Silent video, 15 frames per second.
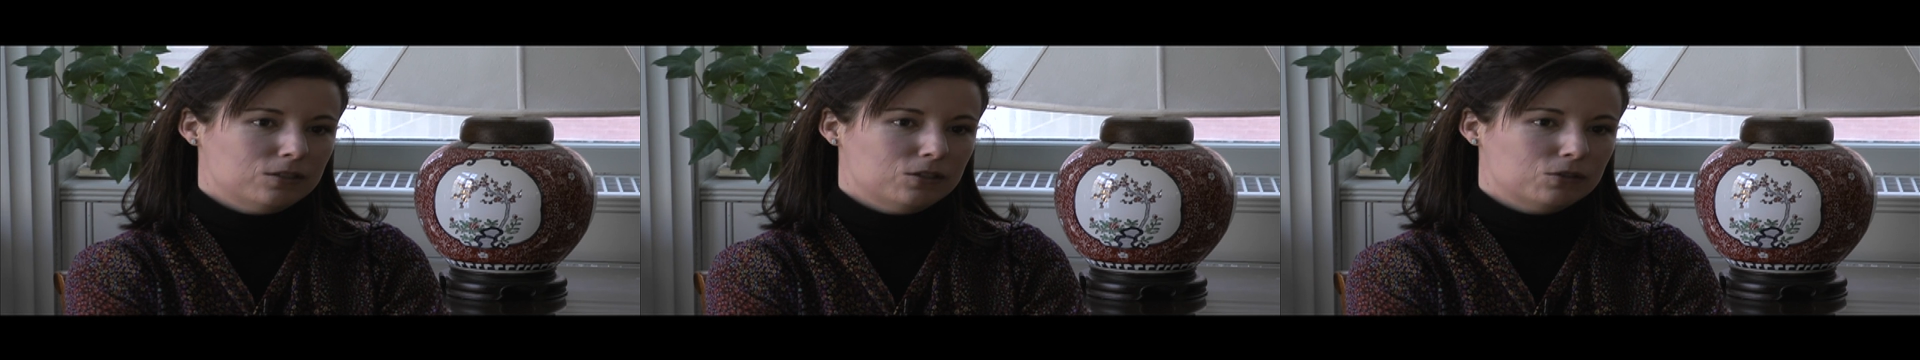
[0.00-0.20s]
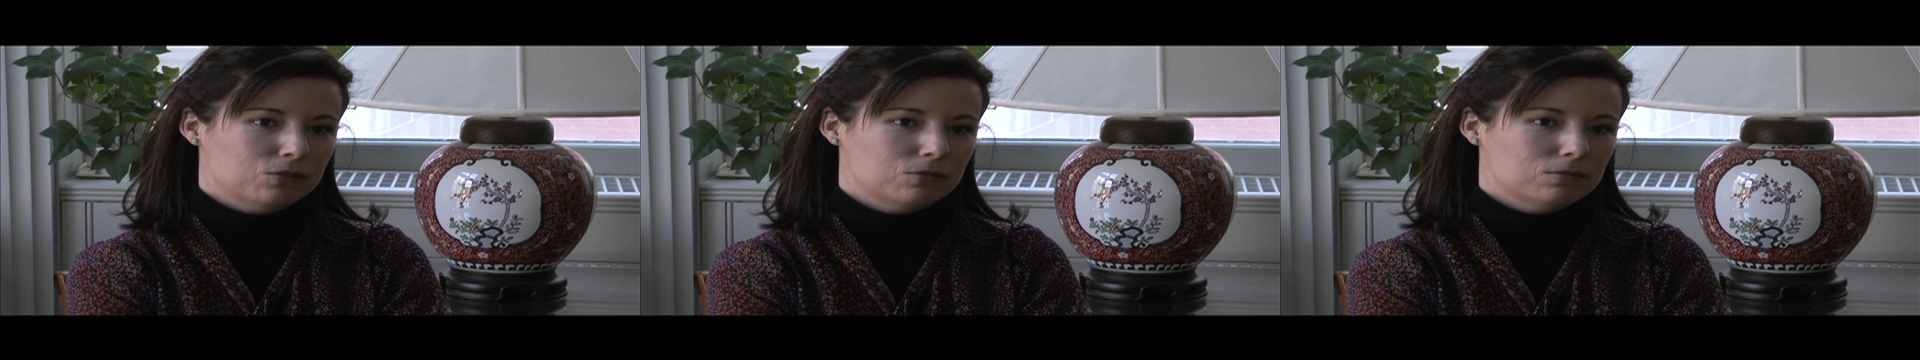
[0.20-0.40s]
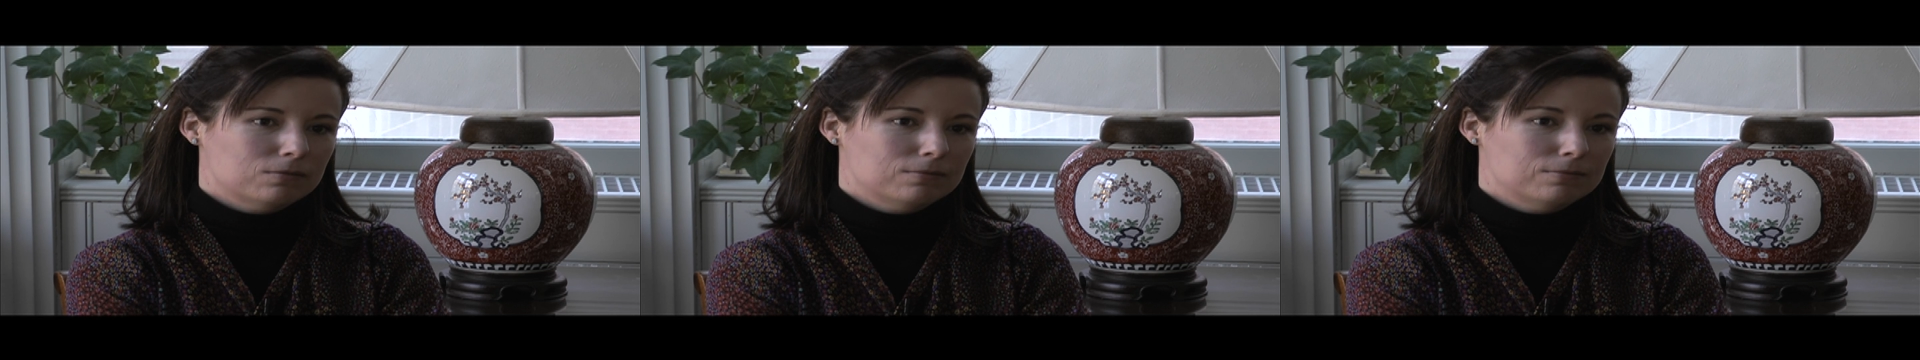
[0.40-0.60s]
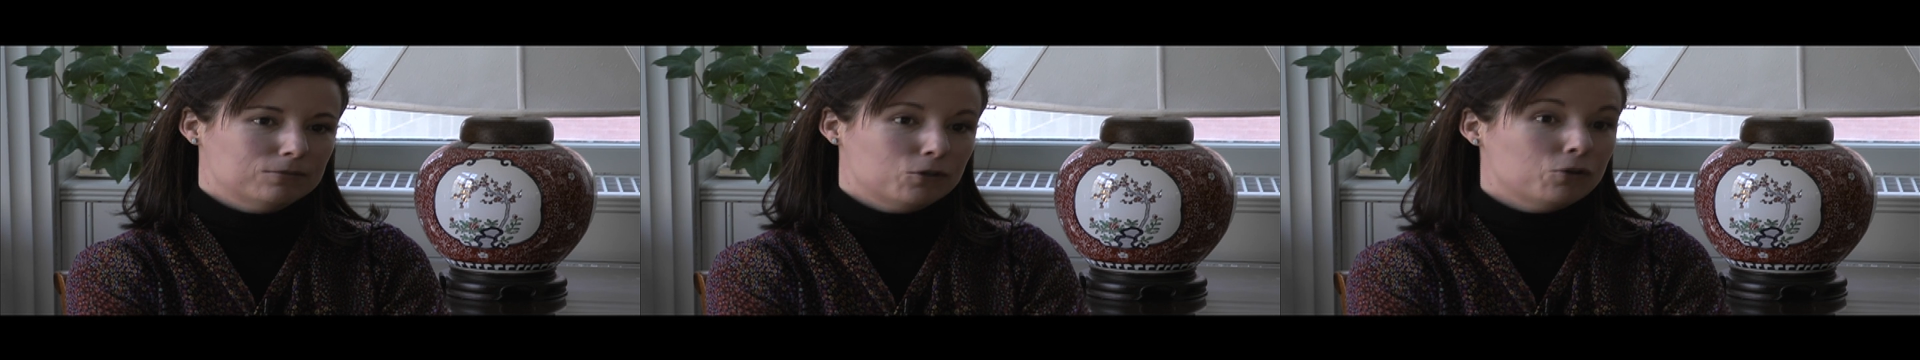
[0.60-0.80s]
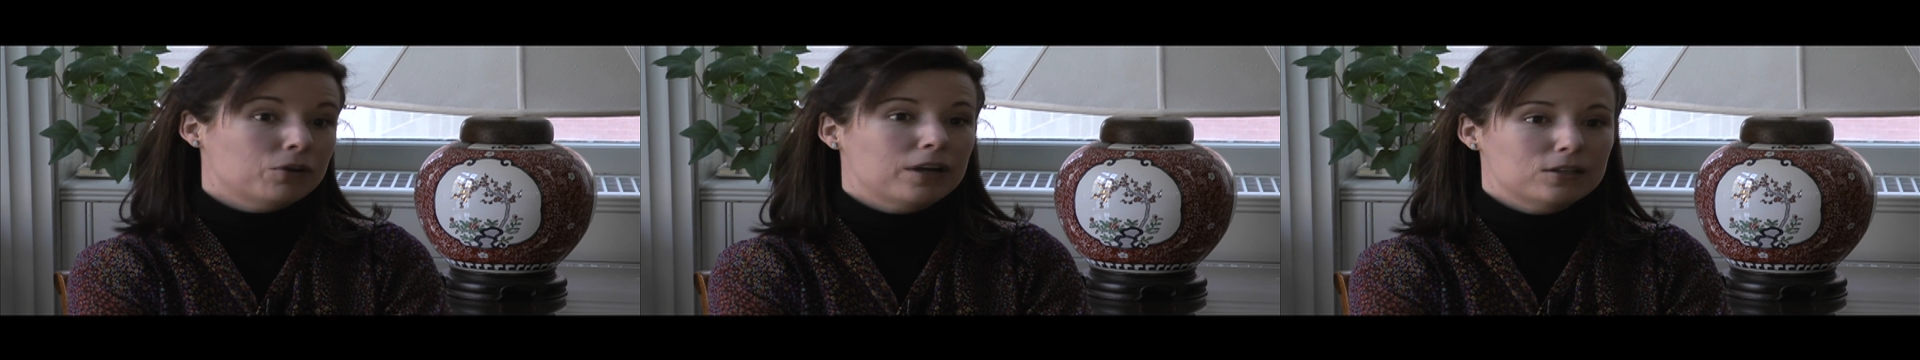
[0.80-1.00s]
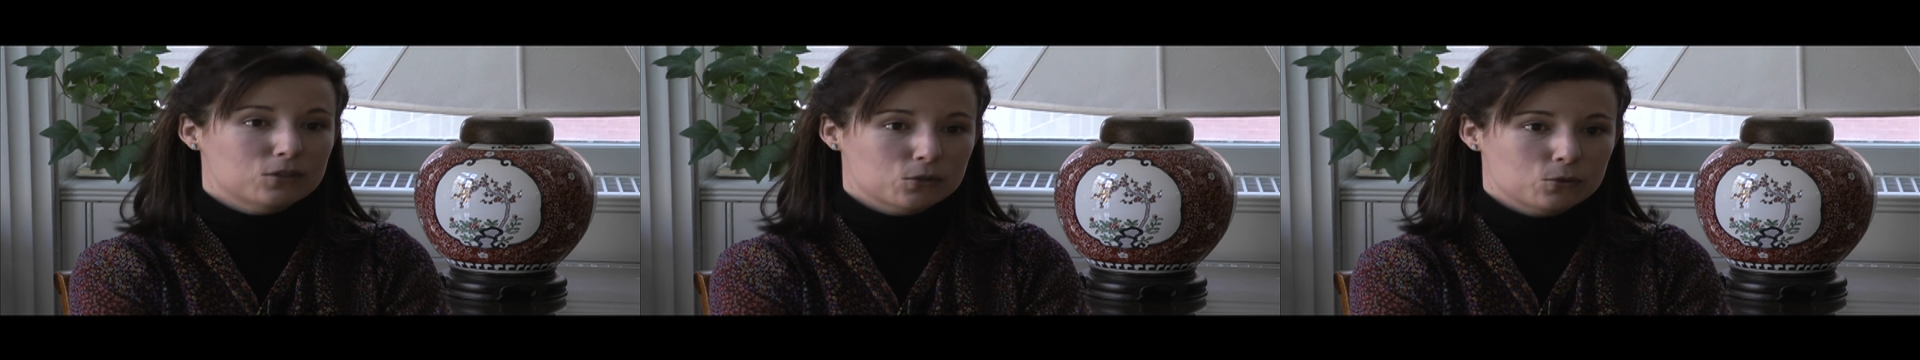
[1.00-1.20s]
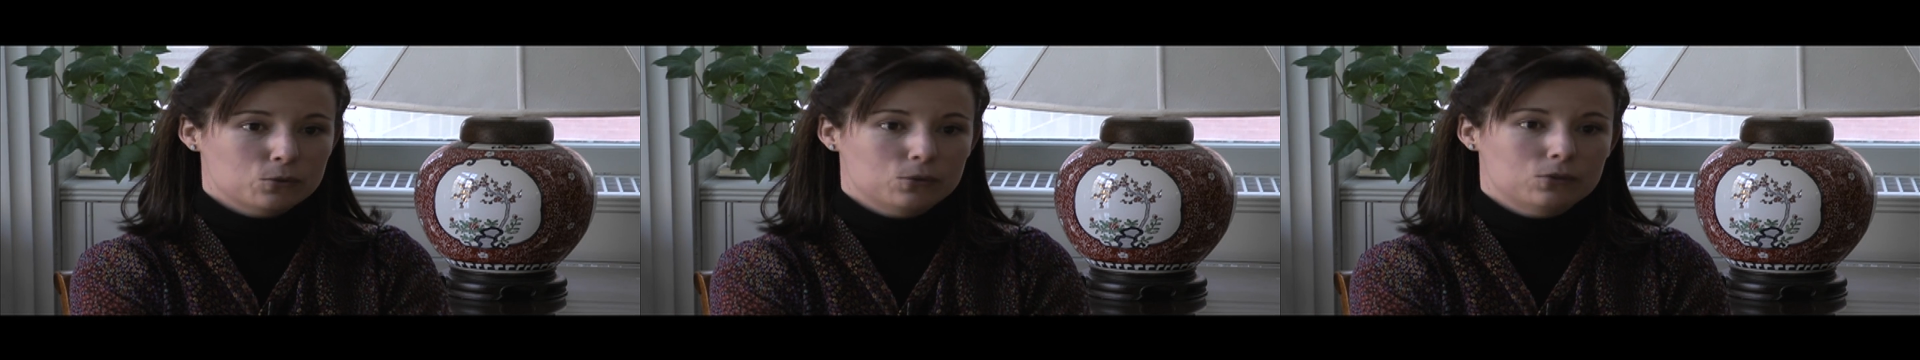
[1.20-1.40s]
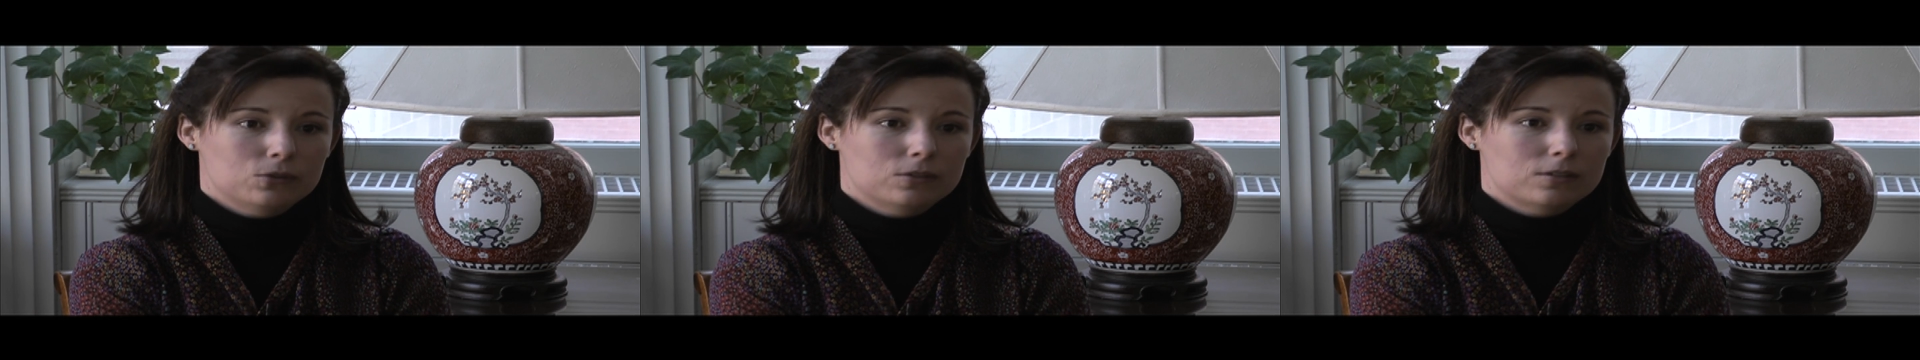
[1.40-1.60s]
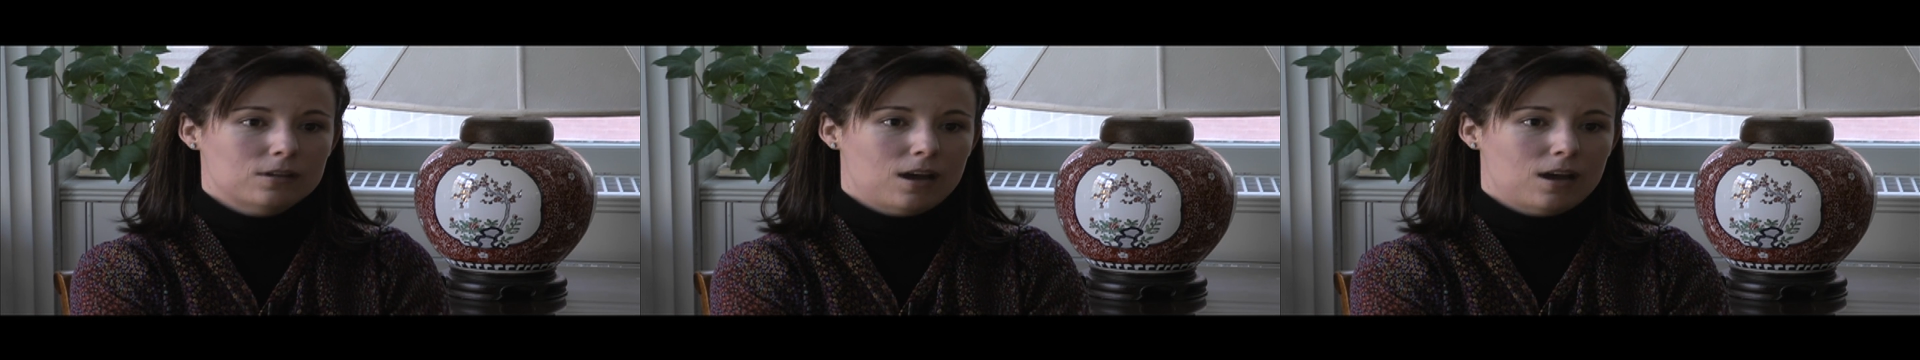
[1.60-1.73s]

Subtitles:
to create schools.